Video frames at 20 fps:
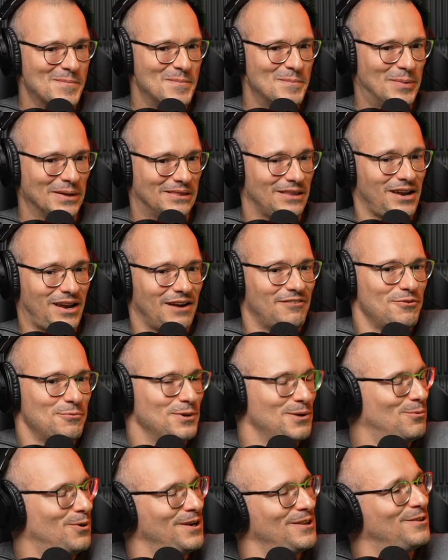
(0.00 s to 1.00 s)
but like
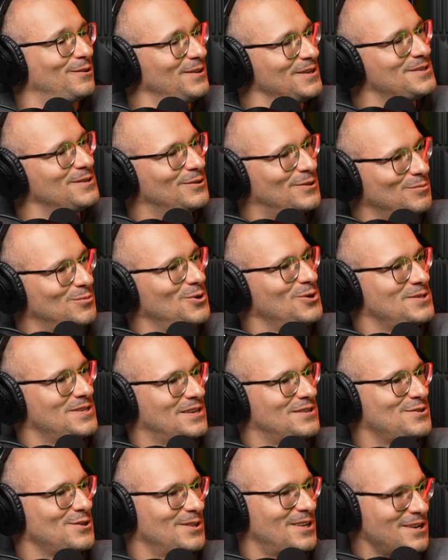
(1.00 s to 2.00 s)
everybody wanted to listen to
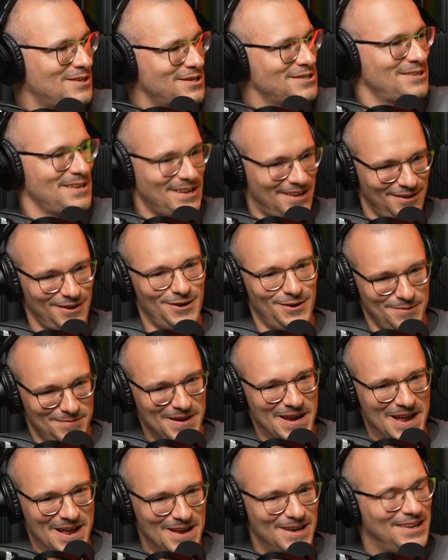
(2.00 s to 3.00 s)
music. So they just like, you know,
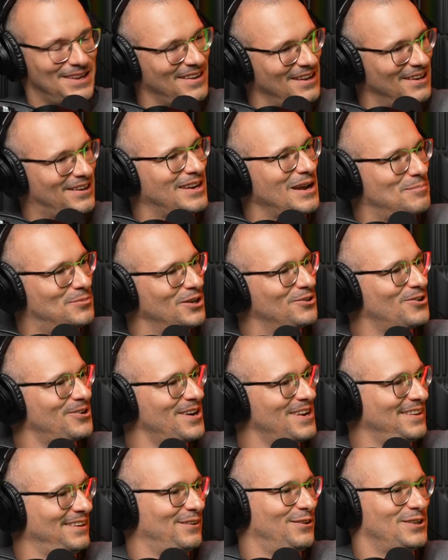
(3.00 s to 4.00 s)
kept
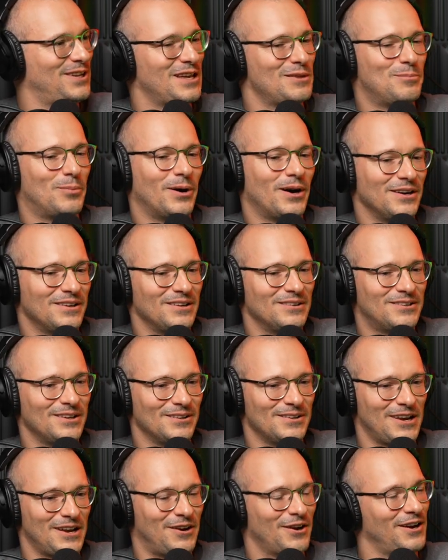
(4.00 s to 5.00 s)
iterating on that part until
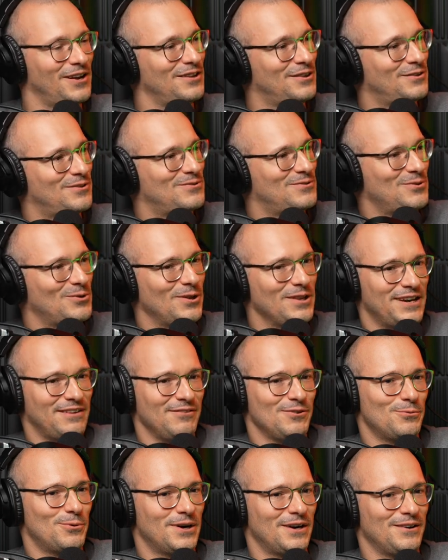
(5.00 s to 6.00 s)
right. they got it to a
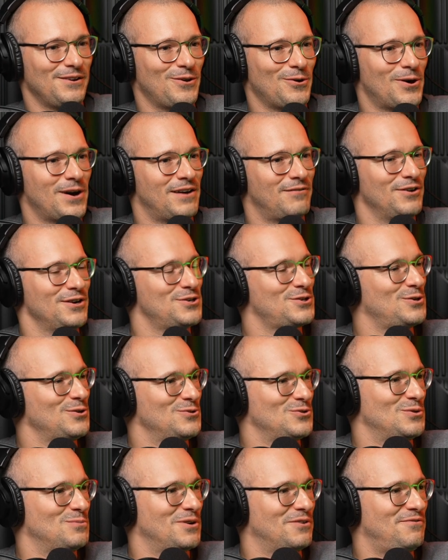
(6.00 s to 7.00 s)
level where your average
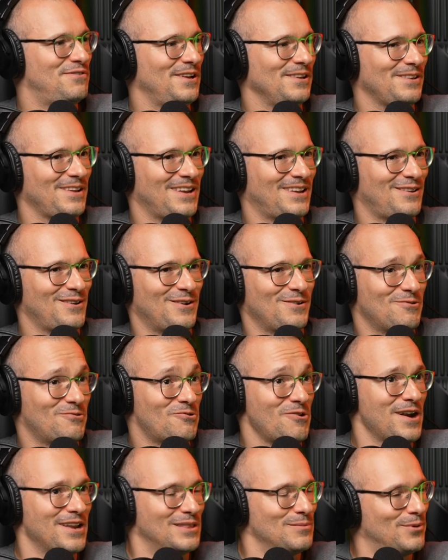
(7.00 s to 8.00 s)
consumer felt like, you know,
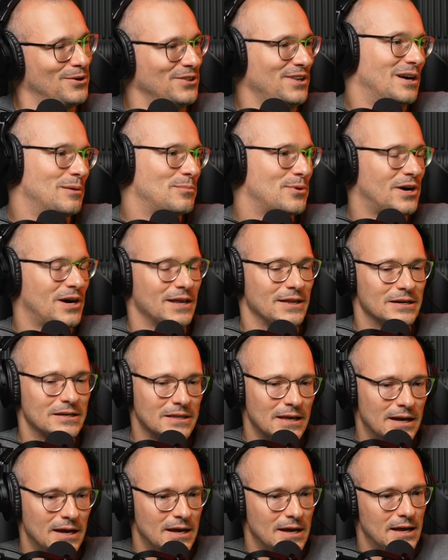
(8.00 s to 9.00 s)
great about their
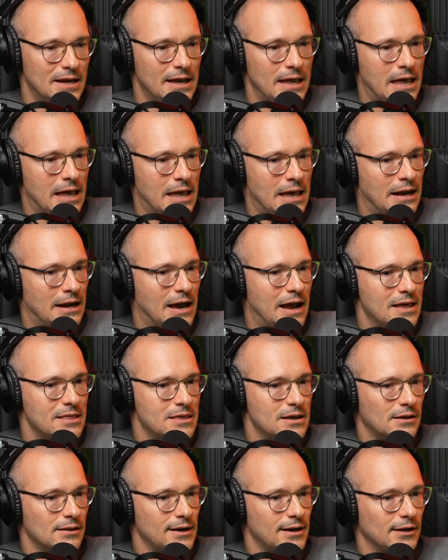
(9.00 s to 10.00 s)
product. And I
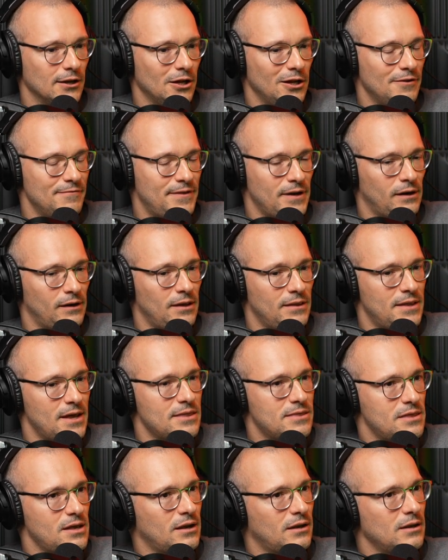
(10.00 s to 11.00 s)
think like a lot of that,
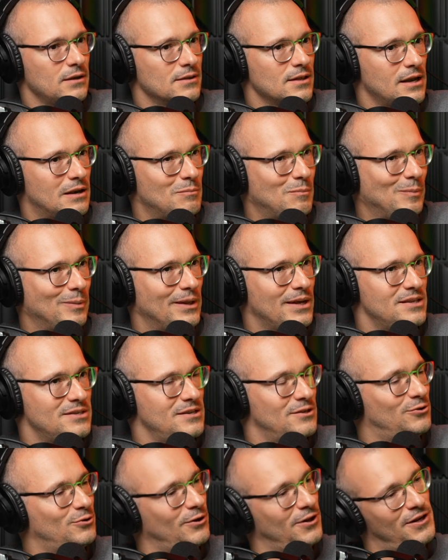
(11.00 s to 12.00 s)
that thinking like plays
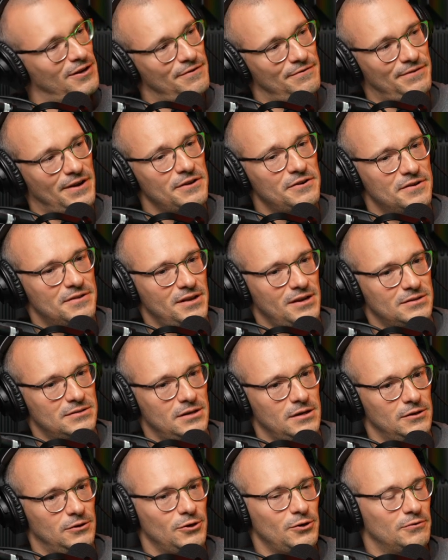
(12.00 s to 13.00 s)
into a lot of other things
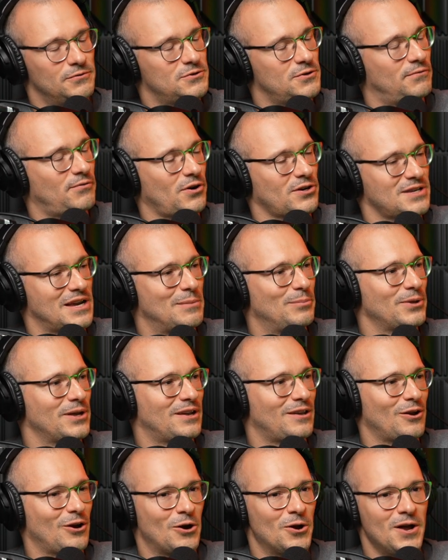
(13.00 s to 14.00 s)
they do. So for example,
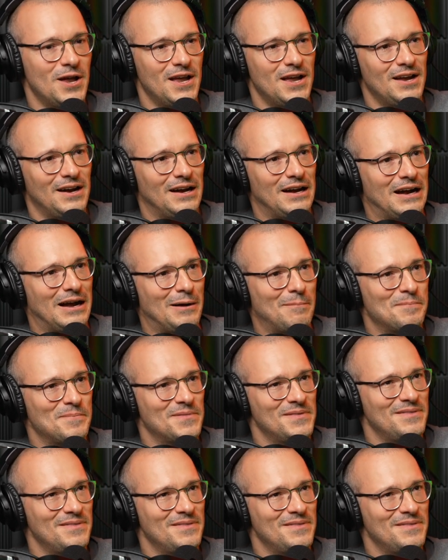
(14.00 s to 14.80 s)
like, you know, um,